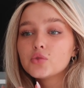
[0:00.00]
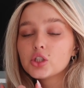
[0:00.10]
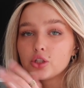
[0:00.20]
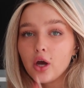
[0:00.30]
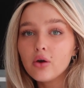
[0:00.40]

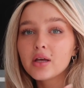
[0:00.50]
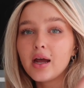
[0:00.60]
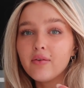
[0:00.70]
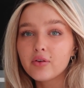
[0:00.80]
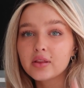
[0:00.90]
just know that
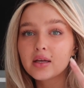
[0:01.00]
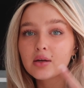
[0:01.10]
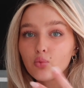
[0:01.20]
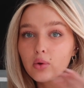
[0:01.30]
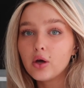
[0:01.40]

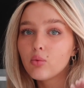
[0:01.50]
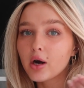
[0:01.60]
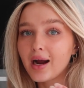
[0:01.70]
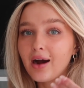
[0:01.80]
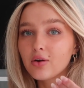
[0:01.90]
everything will
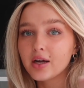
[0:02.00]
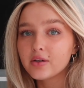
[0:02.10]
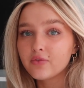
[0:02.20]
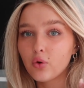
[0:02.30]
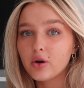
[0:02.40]
work out kind
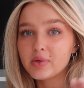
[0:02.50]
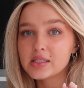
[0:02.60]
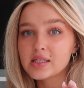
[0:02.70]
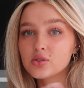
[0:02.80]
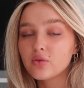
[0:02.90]
of for a
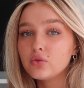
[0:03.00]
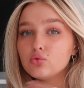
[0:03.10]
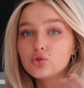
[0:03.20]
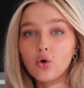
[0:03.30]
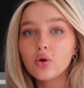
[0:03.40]
reason. So if you
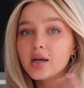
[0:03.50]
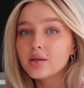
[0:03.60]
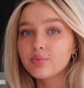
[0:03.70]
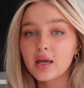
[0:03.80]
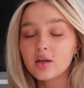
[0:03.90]
don't end
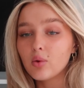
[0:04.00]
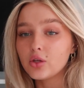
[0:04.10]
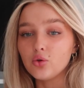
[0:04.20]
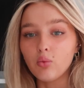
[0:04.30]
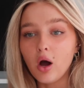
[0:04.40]
up getting what
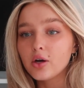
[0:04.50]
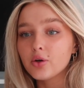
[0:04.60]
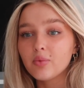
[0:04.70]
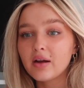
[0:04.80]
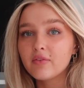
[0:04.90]
you want
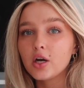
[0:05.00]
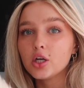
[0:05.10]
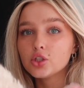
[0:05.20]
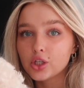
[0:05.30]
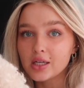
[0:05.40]
or
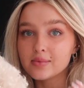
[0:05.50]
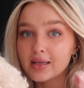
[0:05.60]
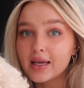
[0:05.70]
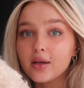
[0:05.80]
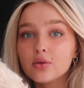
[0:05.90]
whatever, trust
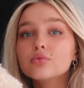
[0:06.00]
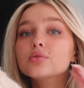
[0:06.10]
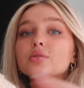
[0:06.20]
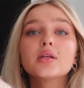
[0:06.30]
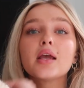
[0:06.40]
me,
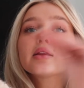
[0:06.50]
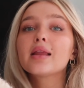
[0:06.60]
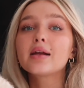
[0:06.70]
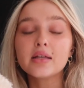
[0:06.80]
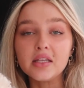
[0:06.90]
in
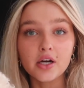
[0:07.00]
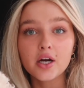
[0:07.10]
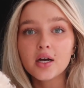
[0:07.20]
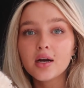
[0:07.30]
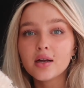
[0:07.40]
like a
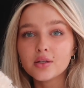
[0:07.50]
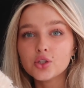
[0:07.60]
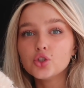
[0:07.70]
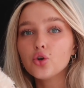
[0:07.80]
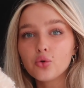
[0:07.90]
year,
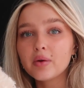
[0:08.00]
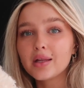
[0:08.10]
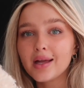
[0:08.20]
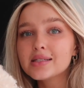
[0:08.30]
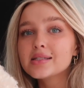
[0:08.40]
you'll
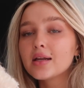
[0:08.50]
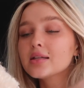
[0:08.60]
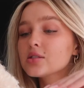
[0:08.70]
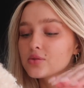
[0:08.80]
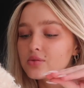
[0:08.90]
realize that
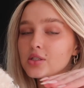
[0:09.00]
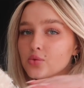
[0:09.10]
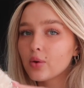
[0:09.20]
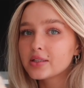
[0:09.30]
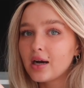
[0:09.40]

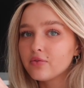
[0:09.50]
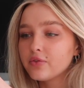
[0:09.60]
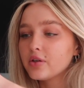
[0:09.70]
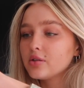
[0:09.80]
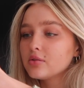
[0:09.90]
this worked out
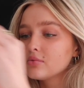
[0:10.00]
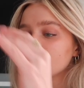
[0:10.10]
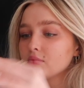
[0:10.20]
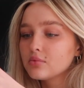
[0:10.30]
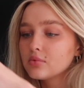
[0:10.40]
for
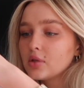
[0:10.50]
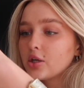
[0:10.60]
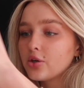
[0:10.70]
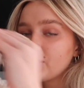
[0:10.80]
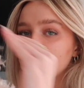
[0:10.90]
a good